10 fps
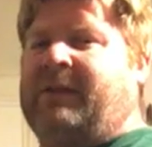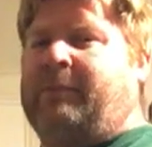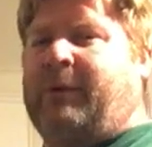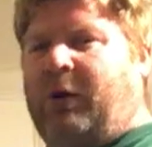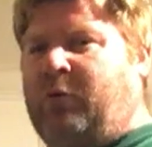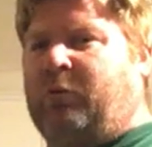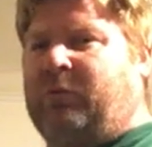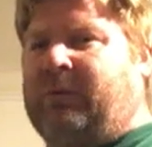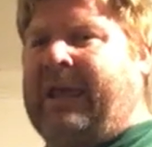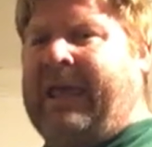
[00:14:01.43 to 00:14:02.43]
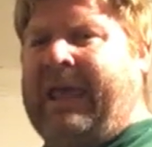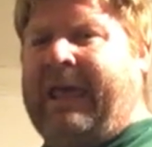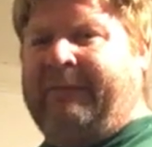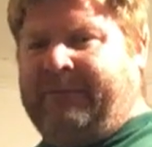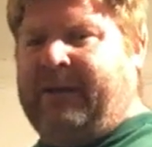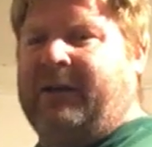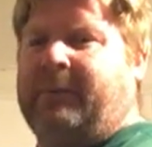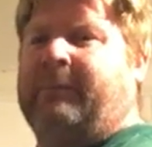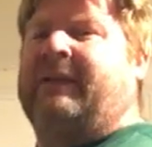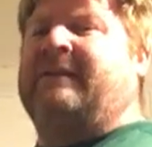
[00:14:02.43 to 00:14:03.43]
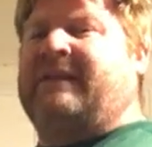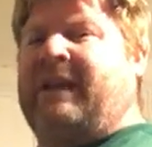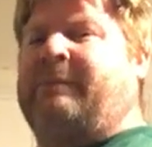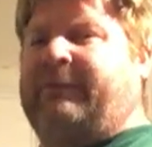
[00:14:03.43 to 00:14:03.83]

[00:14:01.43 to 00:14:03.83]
The Bone FM in Tampa,